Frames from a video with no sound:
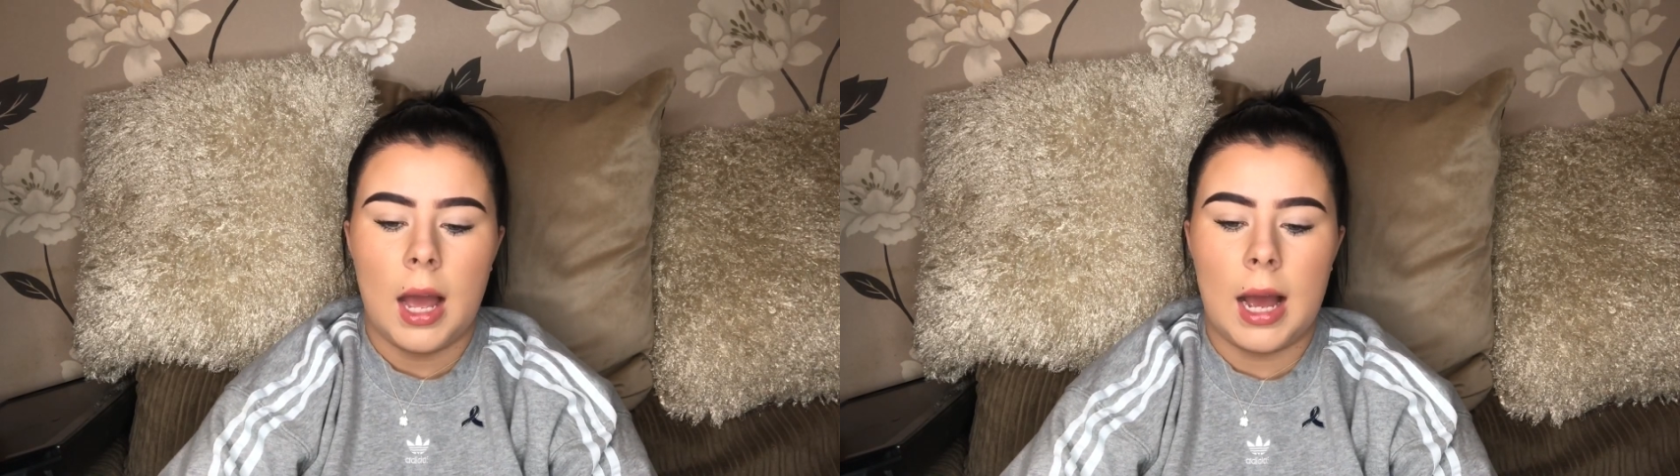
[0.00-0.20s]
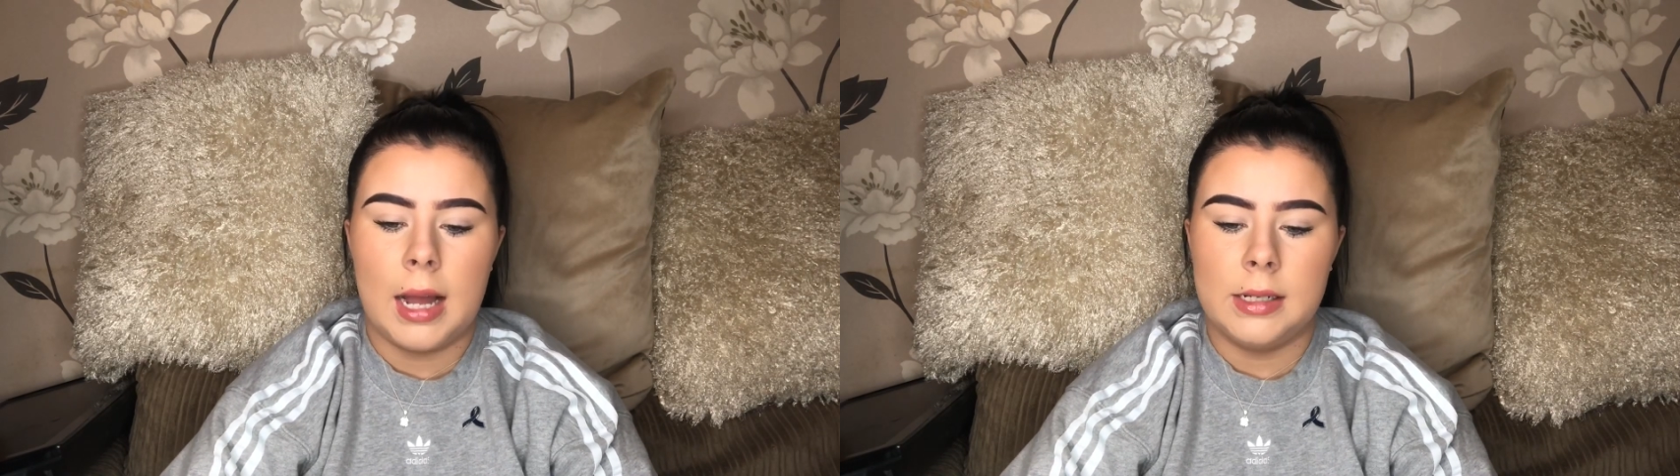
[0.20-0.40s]

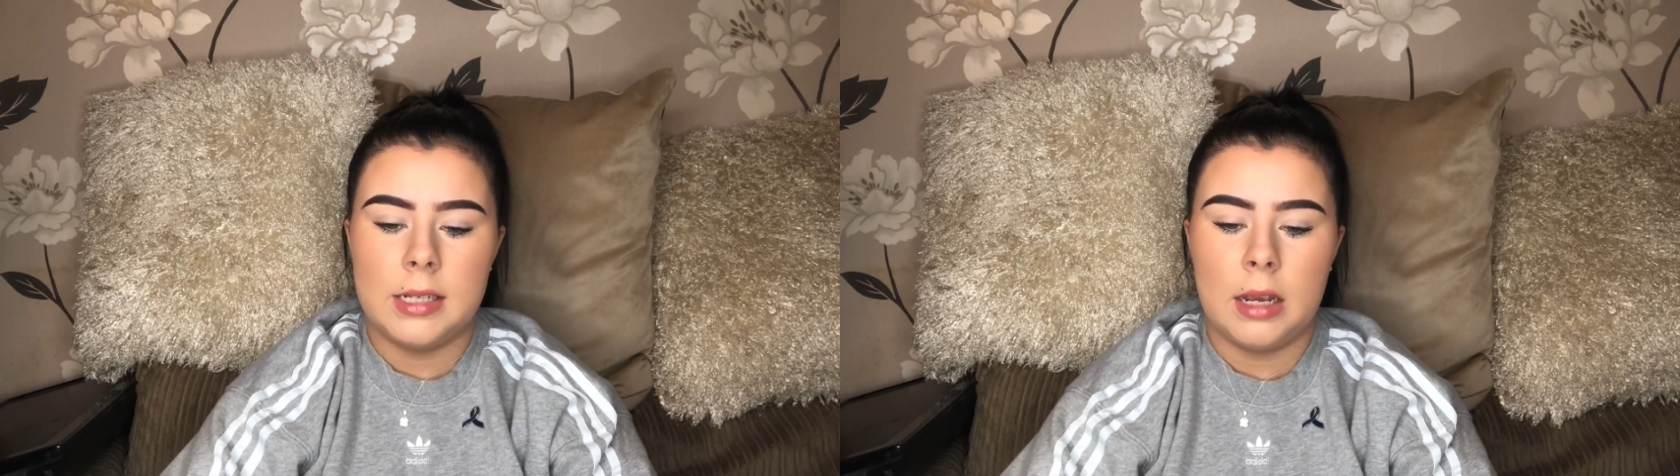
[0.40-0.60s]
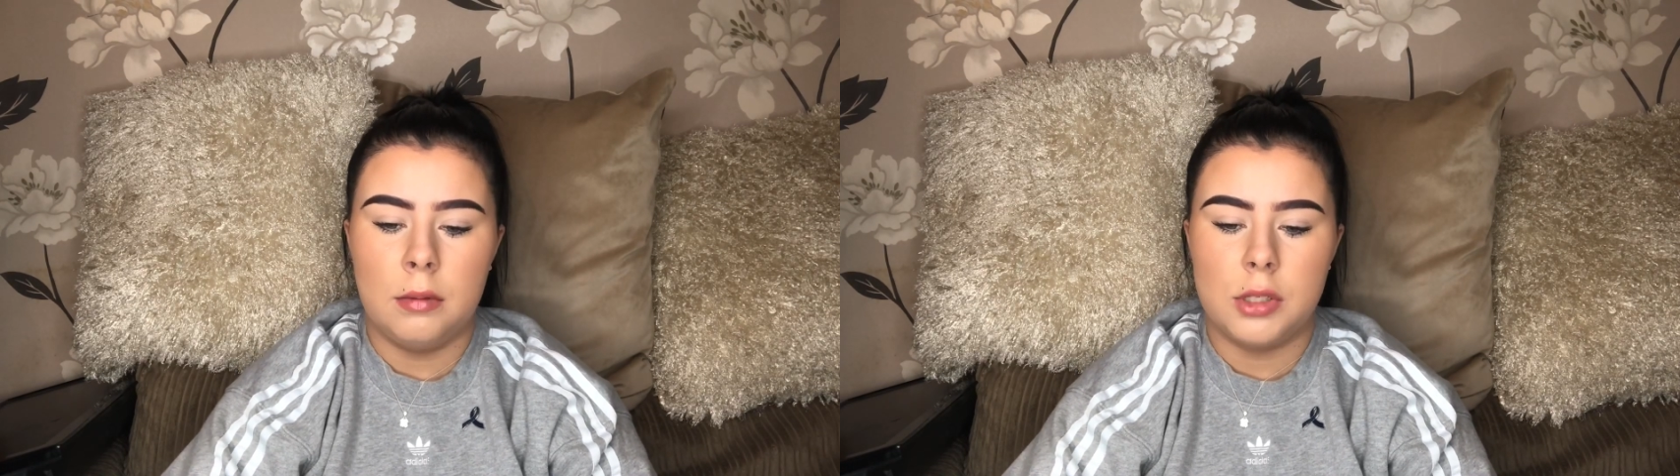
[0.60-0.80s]
and
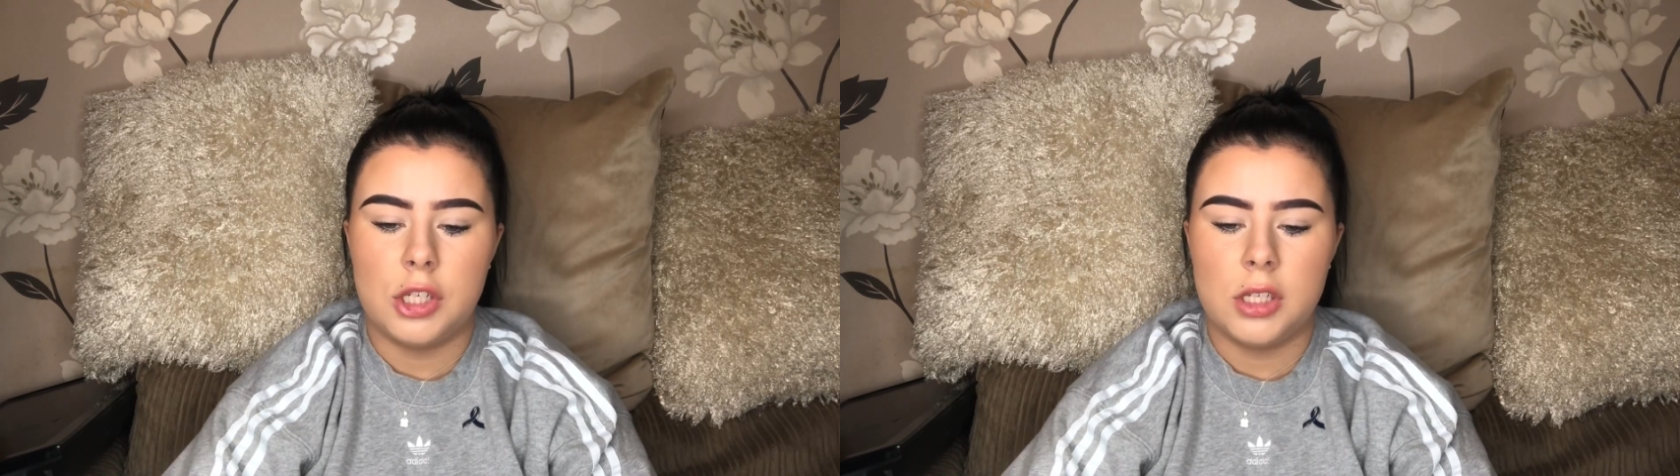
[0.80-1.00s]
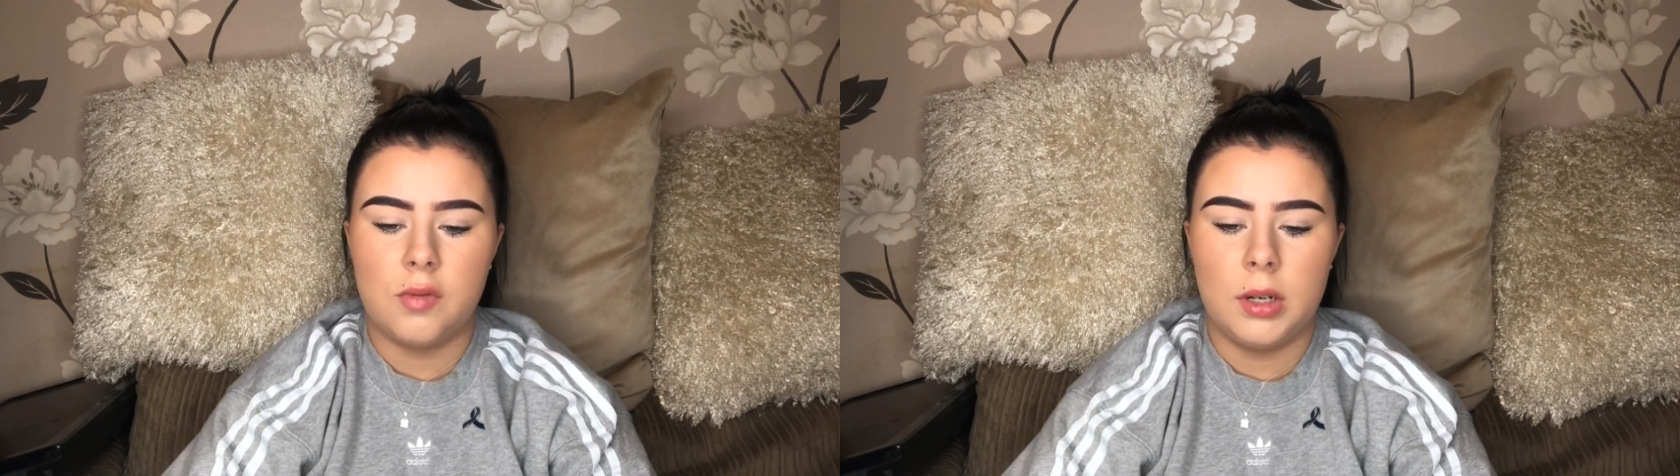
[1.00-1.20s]
it was
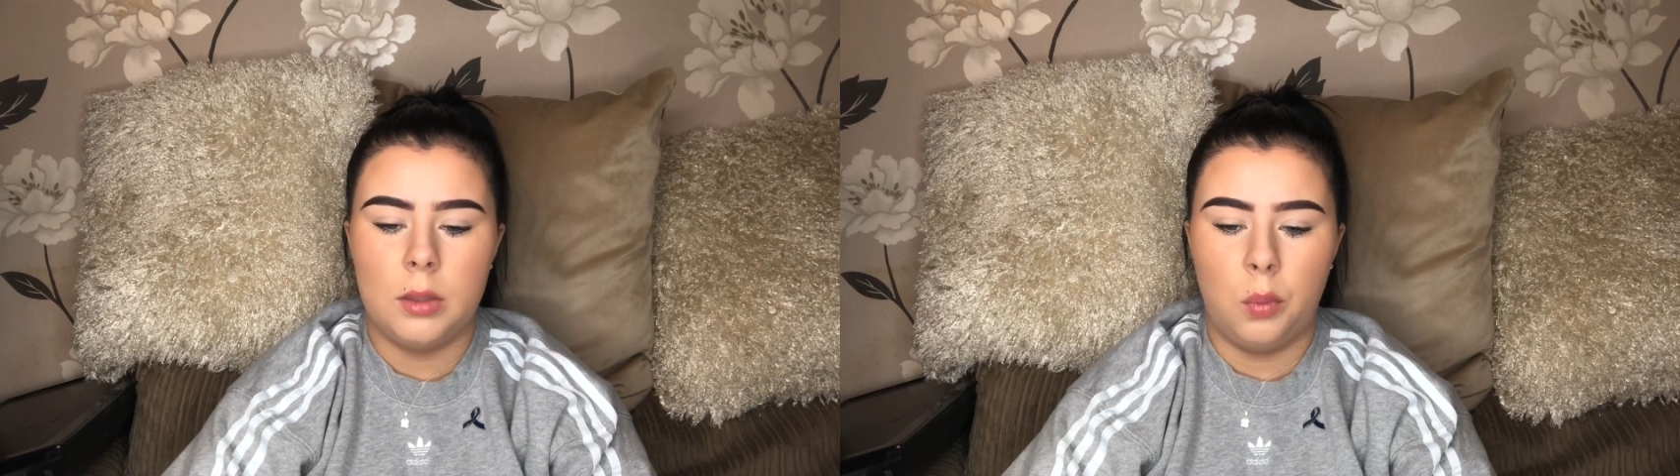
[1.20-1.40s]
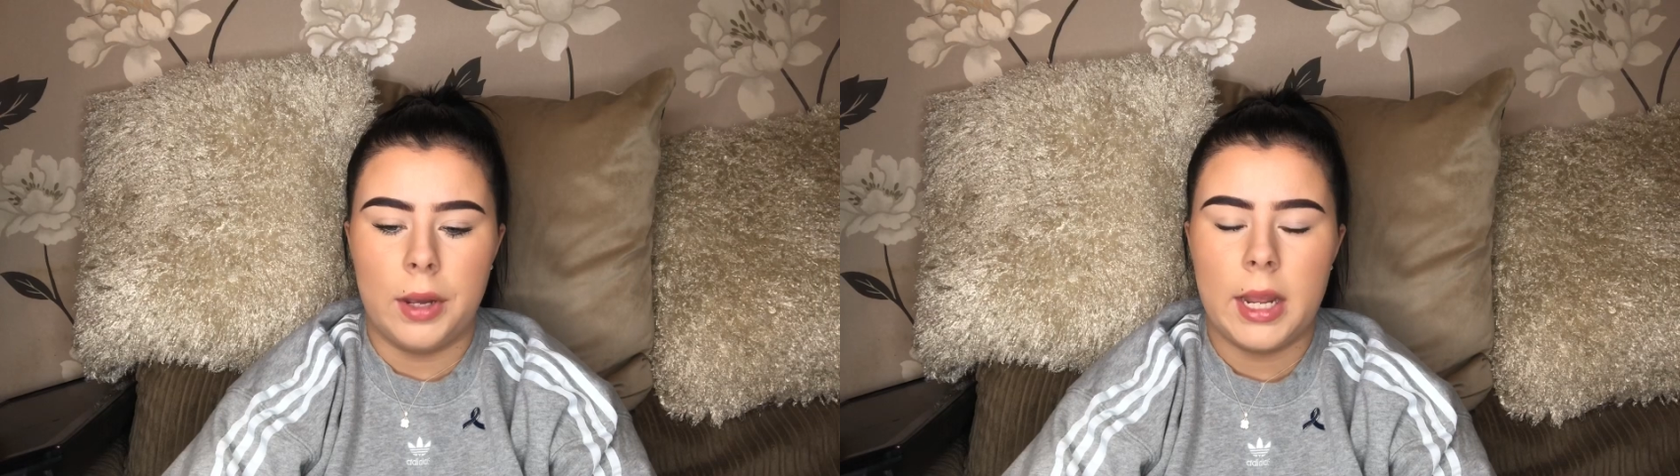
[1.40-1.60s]
just really
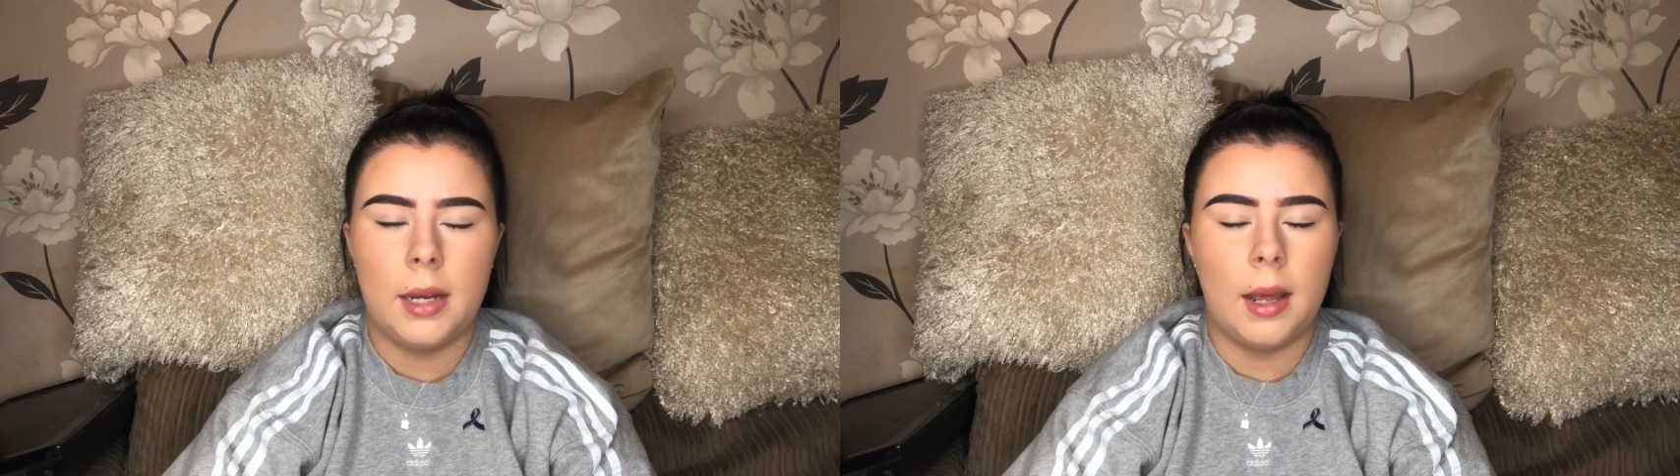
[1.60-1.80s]
weird.